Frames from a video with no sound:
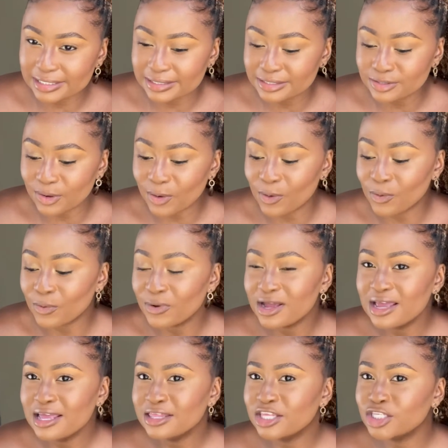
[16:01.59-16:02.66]
So
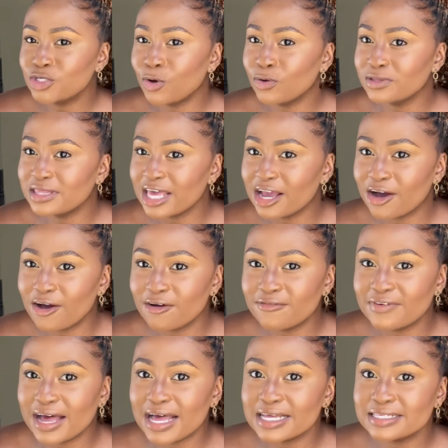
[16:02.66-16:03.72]
this whole thing of
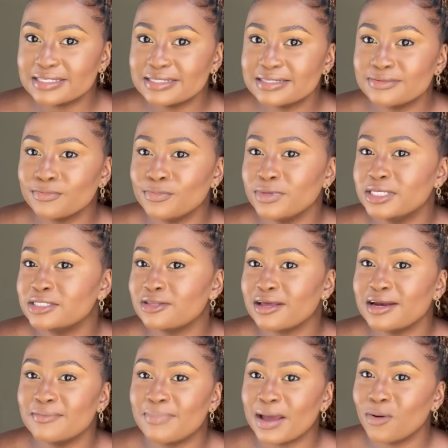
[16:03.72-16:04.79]
us, we
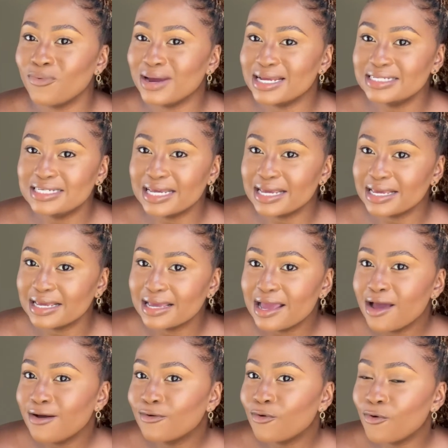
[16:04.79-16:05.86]
started by waiting
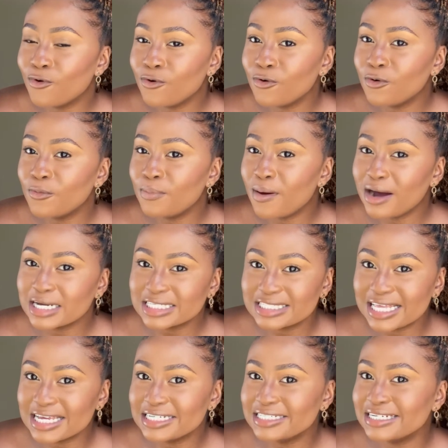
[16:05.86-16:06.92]
go park
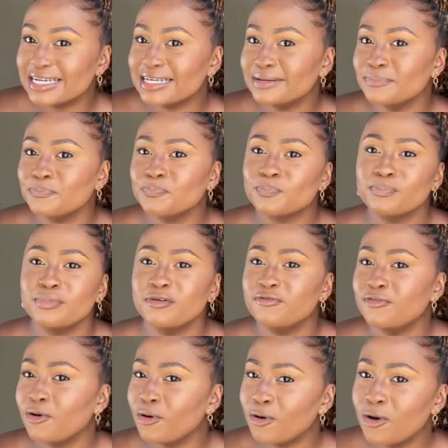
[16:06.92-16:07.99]
station
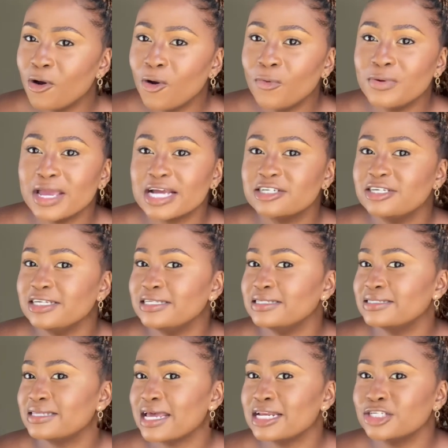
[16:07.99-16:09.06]
before we actually
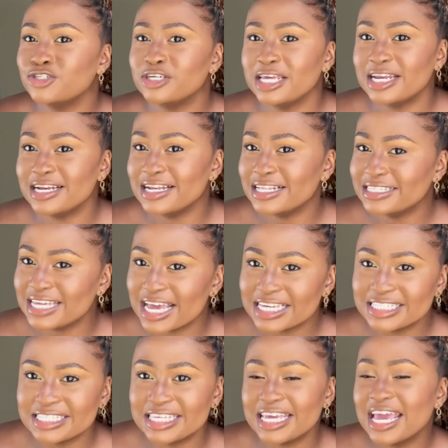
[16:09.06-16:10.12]
decided to get in the
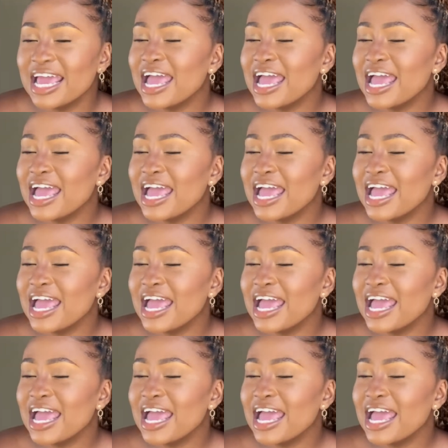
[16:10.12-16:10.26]
taxi,